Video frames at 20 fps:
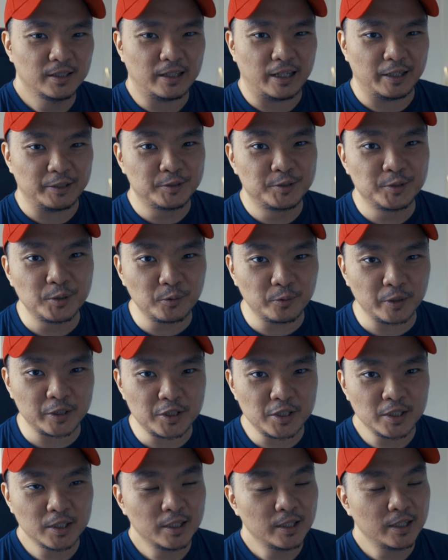I do
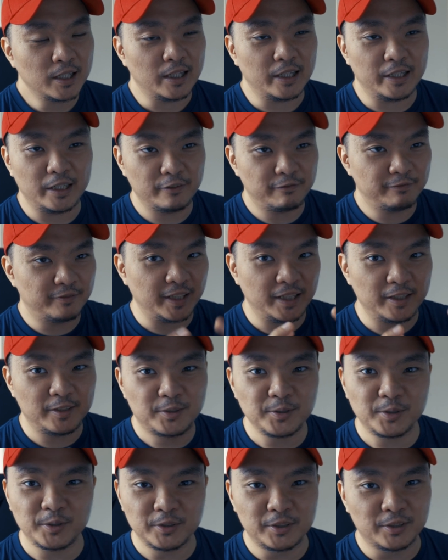wish, if they
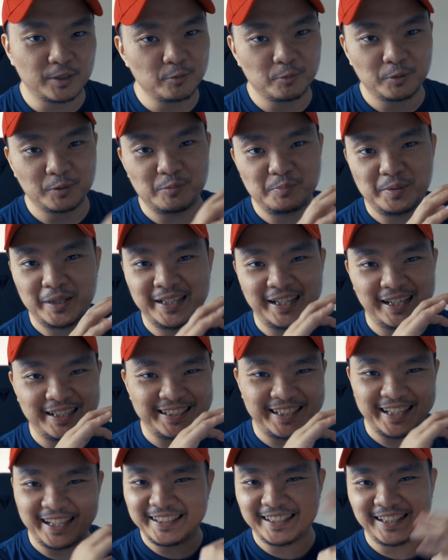do, there will be
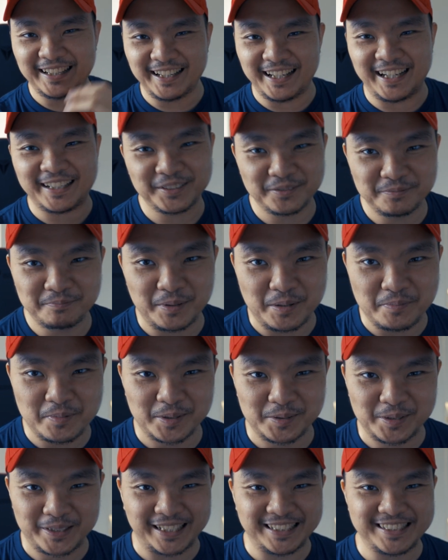again a lot of
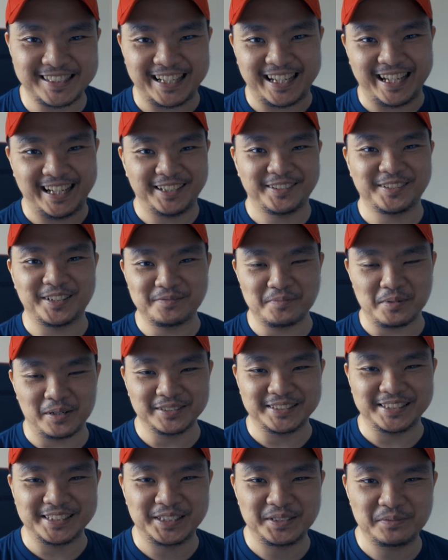people who gets angry
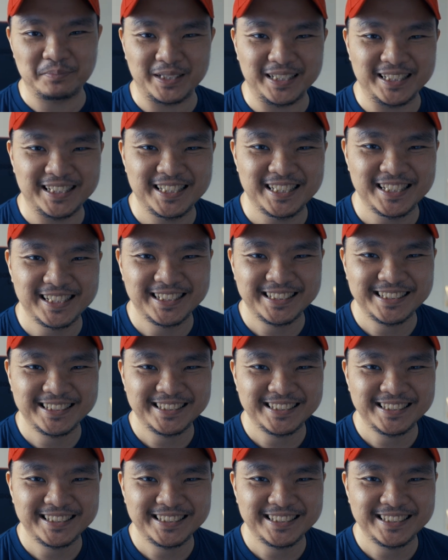about this piece.